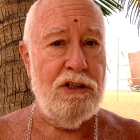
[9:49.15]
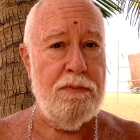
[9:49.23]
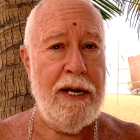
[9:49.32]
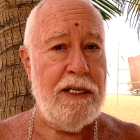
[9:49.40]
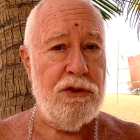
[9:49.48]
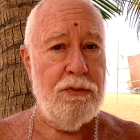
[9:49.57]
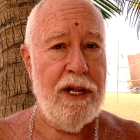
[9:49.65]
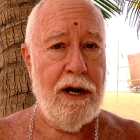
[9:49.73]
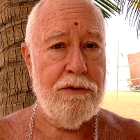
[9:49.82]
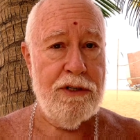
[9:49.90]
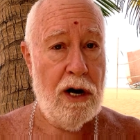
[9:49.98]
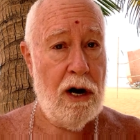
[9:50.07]
space
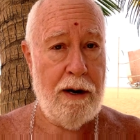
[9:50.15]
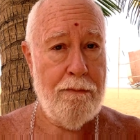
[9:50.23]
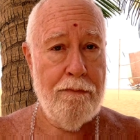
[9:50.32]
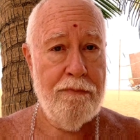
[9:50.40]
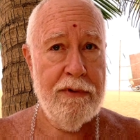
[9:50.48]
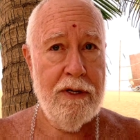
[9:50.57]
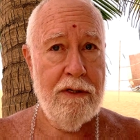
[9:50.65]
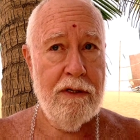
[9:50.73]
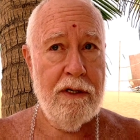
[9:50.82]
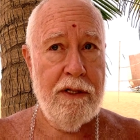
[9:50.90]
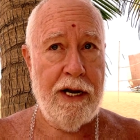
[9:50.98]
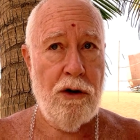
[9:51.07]
without time.
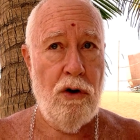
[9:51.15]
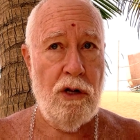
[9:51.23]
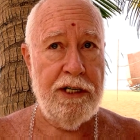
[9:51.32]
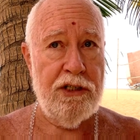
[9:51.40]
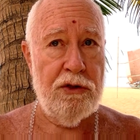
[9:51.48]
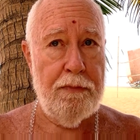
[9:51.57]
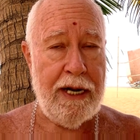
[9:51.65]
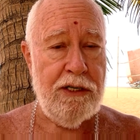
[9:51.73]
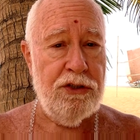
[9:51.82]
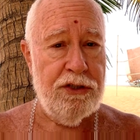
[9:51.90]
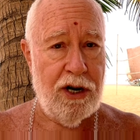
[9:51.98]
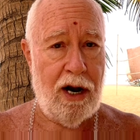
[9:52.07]
They call it
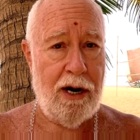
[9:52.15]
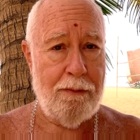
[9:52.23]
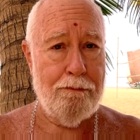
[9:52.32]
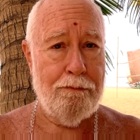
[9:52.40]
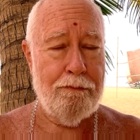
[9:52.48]
space time.